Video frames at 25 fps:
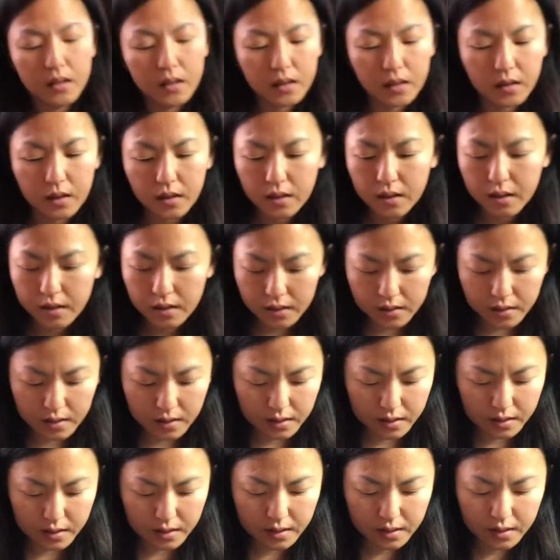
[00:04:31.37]

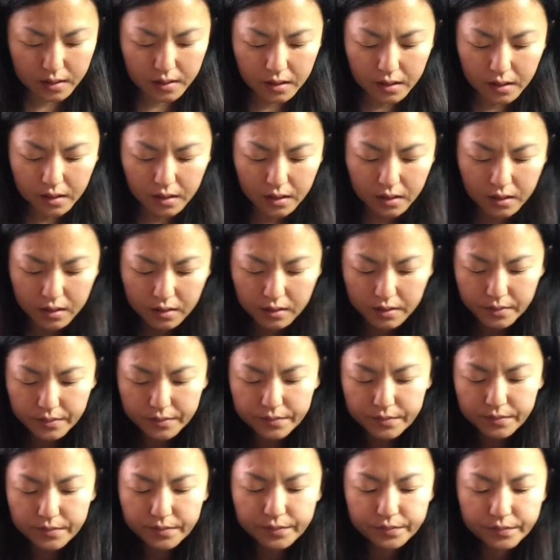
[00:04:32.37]
And
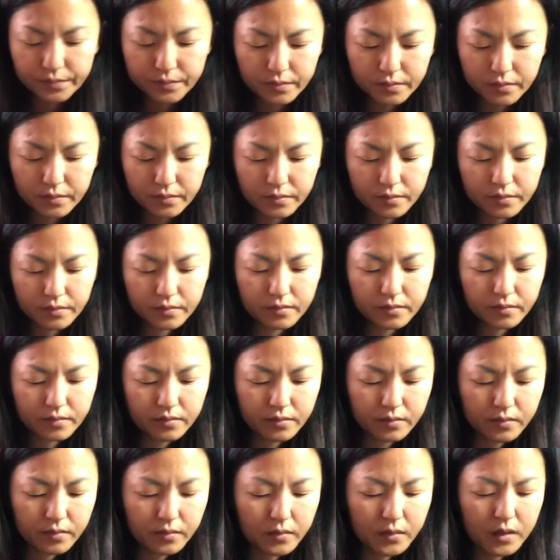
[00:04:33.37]

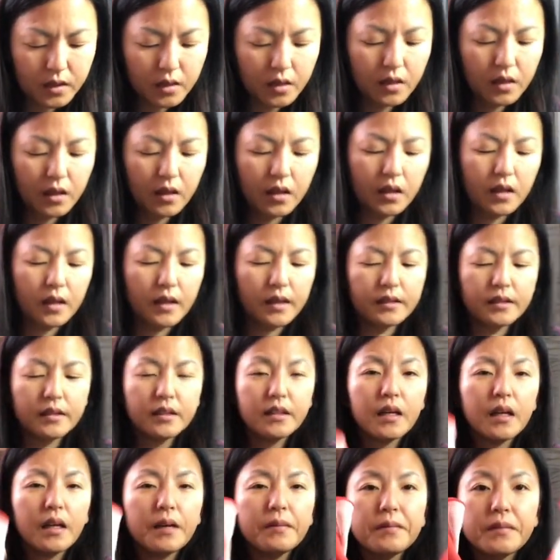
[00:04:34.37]
I
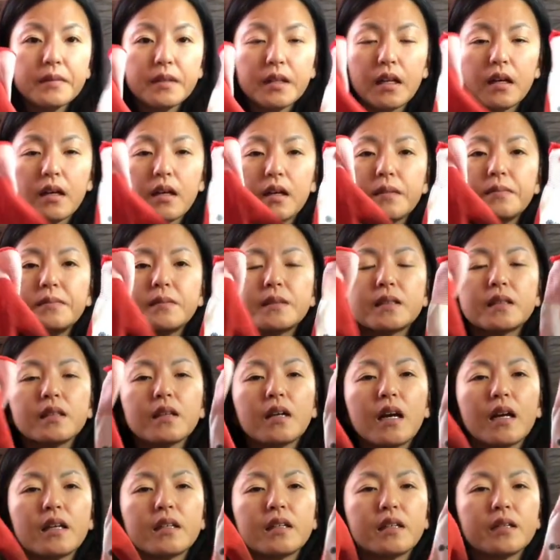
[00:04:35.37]
do have gloves.
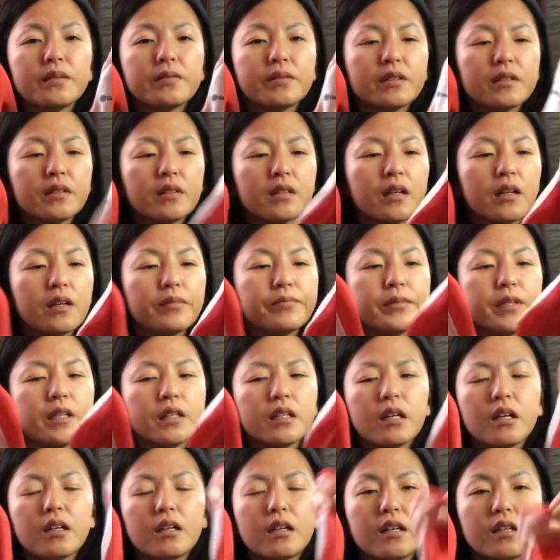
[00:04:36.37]

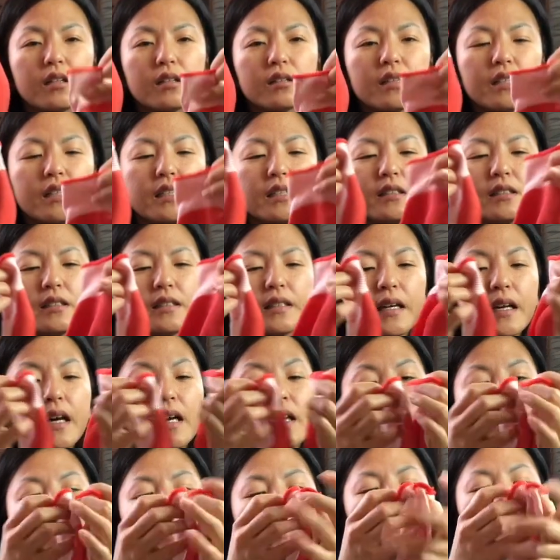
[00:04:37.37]
I hardly use it. I
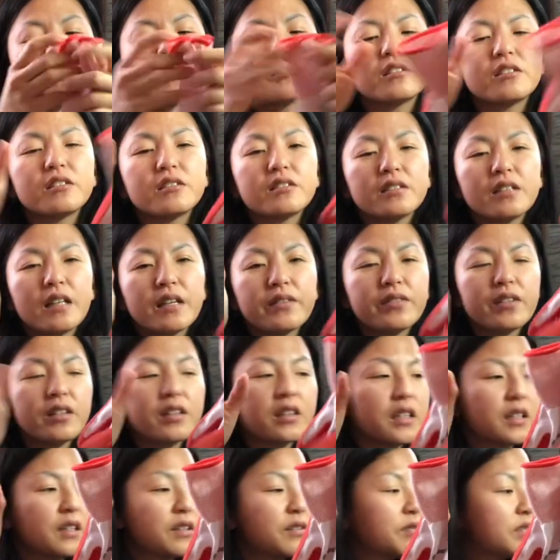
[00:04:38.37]
like to do
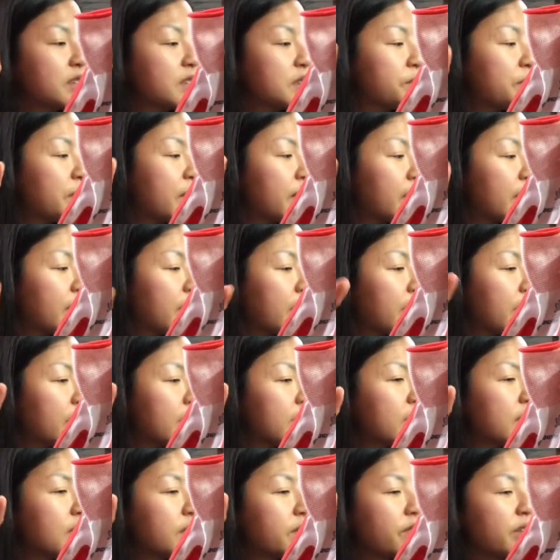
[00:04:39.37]
everything with my
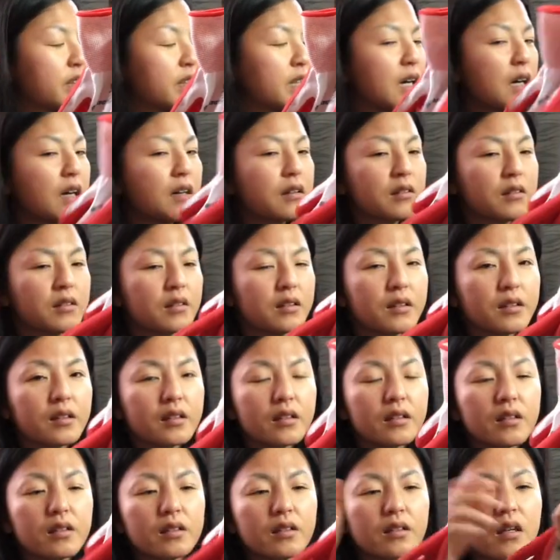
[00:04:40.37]
hand without
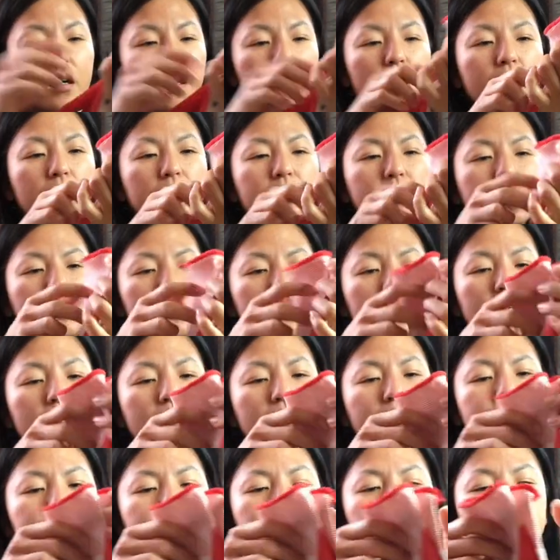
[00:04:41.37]

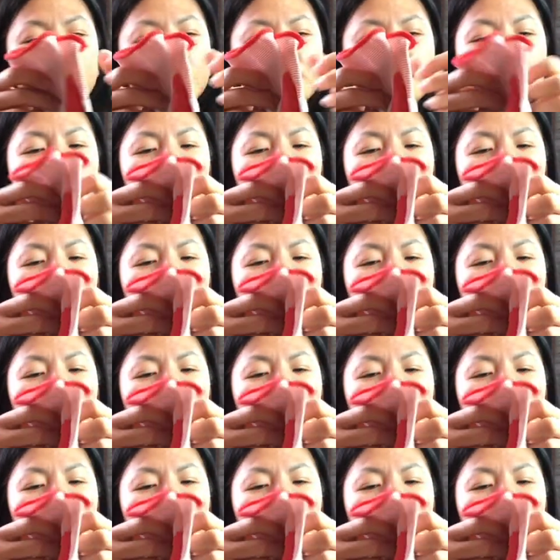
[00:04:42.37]
gloves.